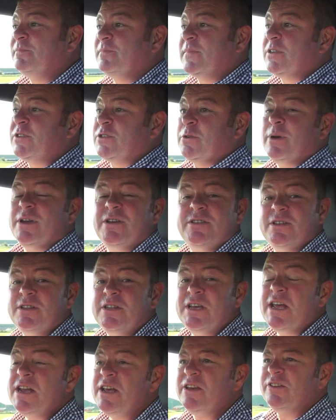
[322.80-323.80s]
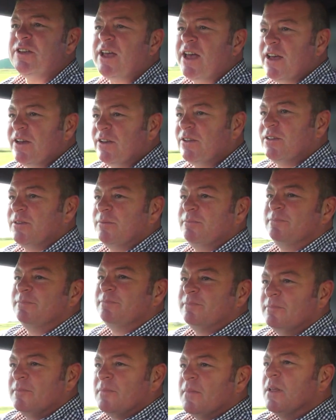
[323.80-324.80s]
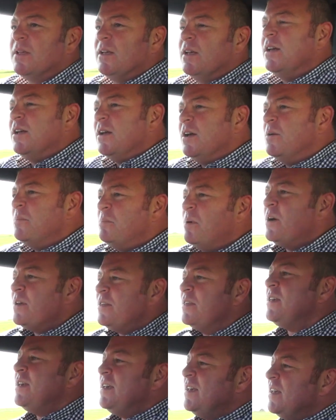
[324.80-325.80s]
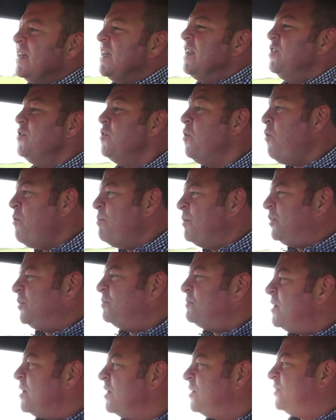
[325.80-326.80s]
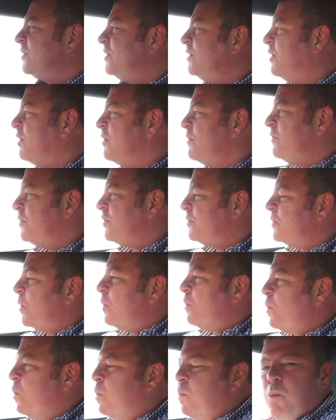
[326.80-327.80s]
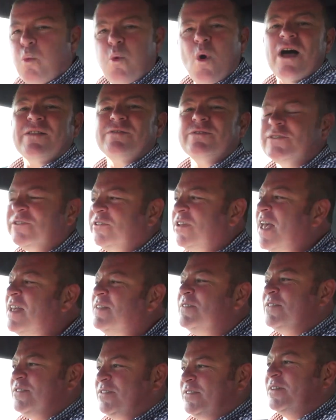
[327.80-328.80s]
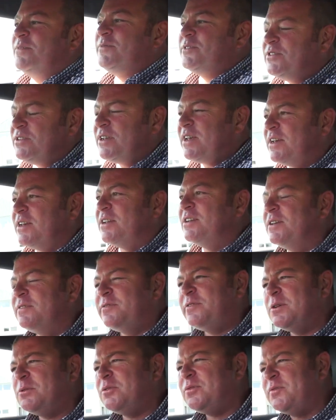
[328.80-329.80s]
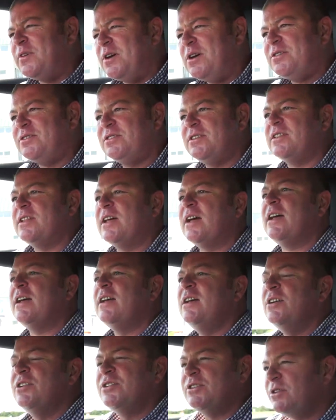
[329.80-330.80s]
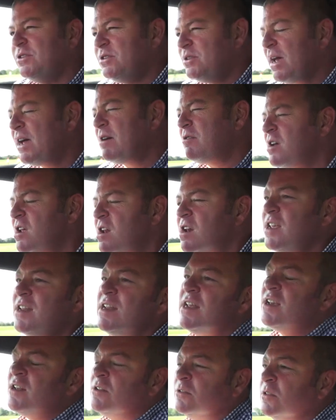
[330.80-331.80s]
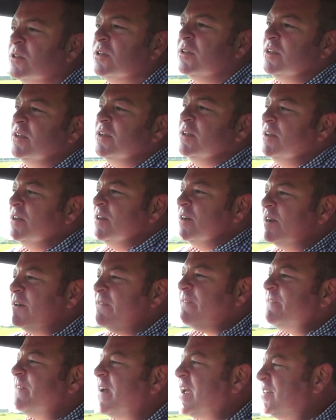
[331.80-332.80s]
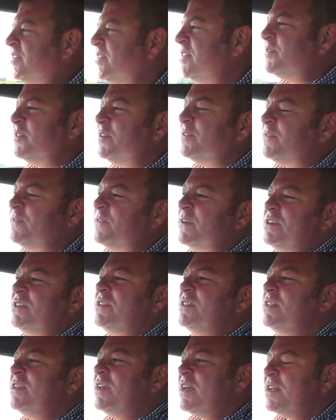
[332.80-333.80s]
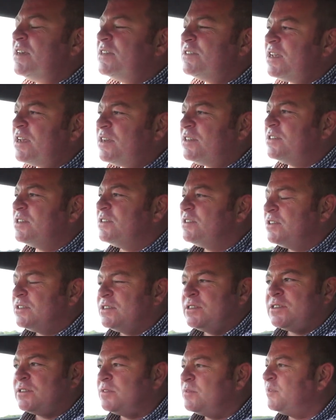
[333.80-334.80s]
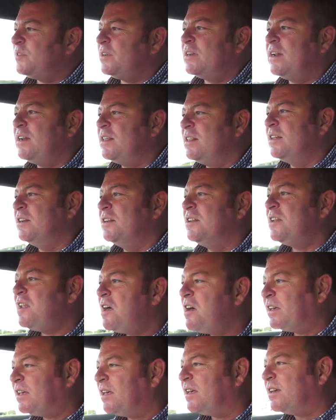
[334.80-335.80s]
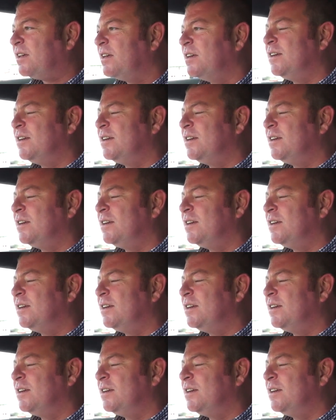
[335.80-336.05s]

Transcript: It's quicker than the NSX by the enormous margin of 1/10 of a second. It feels faster than that. Shows you how clinical and effective and efficient the NSX is, because it doesn't feel anything like